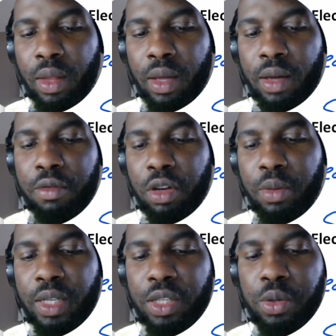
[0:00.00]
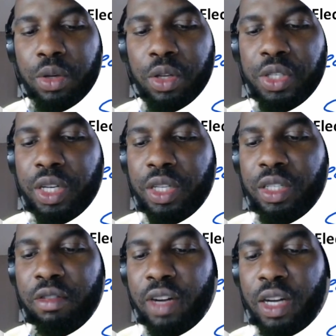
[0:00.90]
Following this, you're going to change the
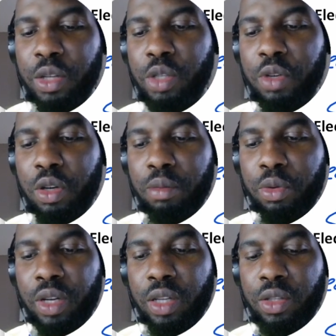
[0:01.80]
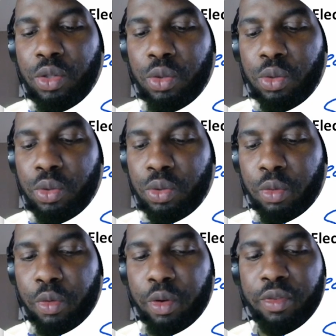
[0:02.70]
values of your components to
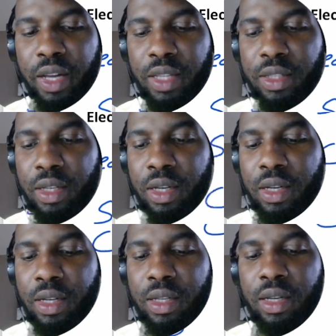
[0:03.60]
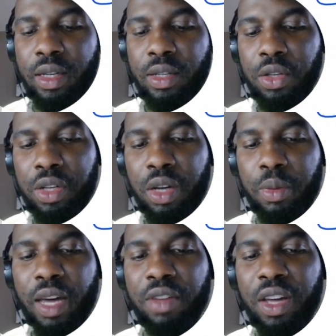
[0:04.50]
reflect the circuit that we
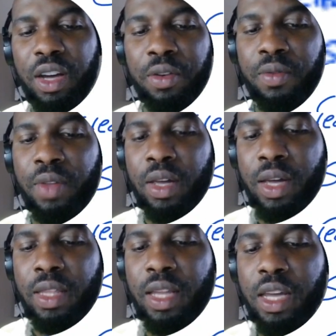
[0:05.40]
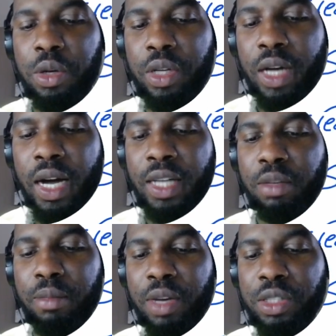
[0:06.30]
have here. Then you're going to add your
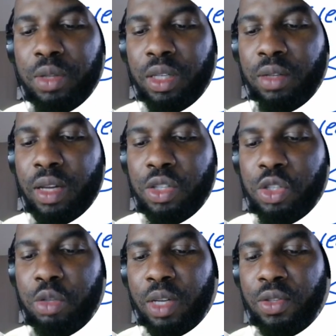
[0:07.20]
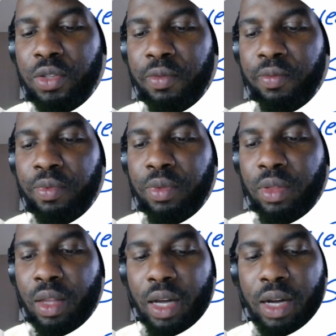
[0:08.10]
measuring instruments.
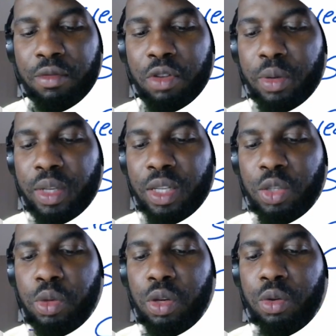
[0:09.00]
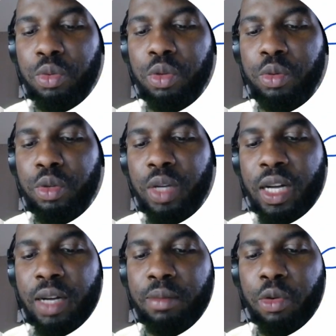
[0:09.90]
Following this, you will
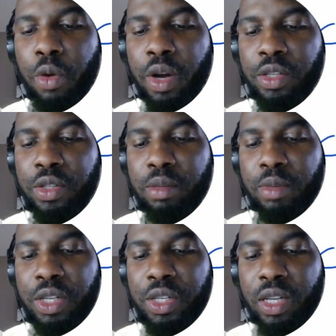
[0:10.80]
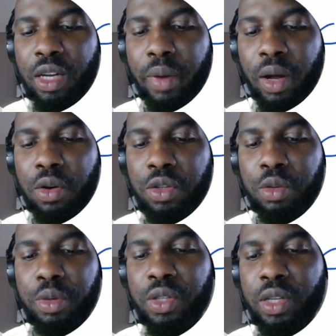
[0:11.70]
run your simulation and record your
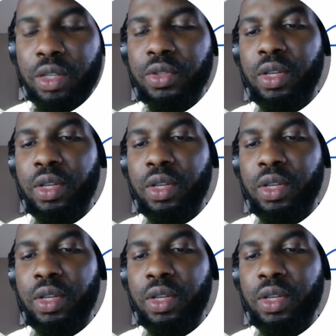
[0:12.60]
results.